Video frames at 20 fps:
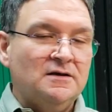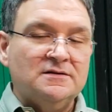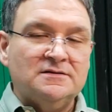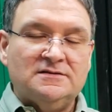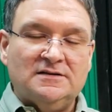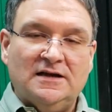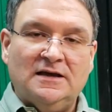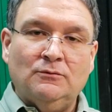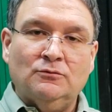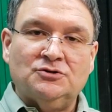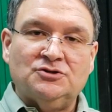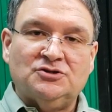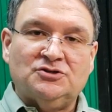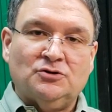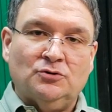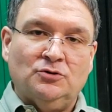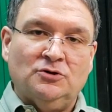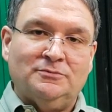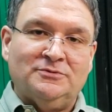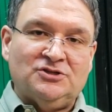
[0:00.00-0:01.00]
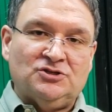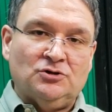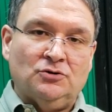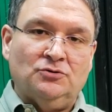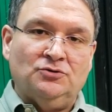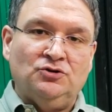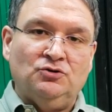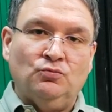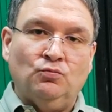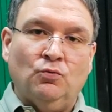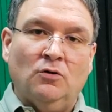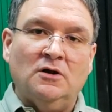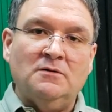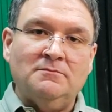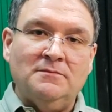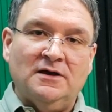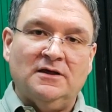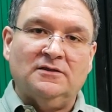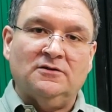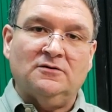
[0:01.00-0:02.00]
Today we're just going to be showing you
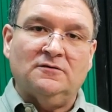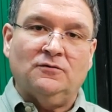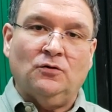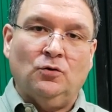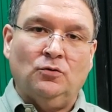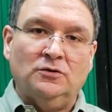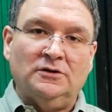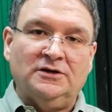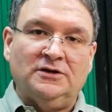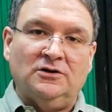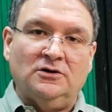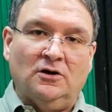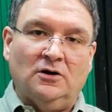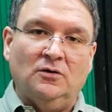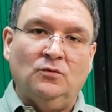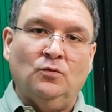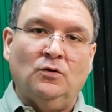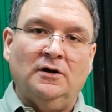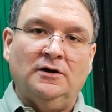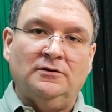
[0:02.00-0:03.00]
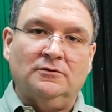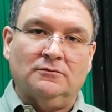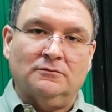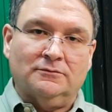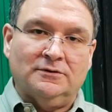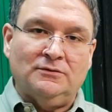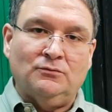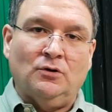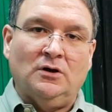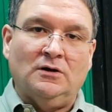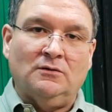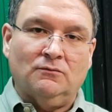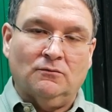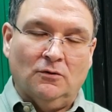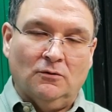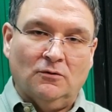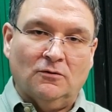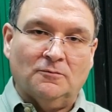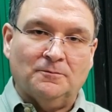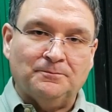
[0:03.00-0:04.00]
one method of holding an unwind or rewind
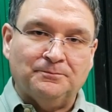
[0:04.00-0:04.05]
roll.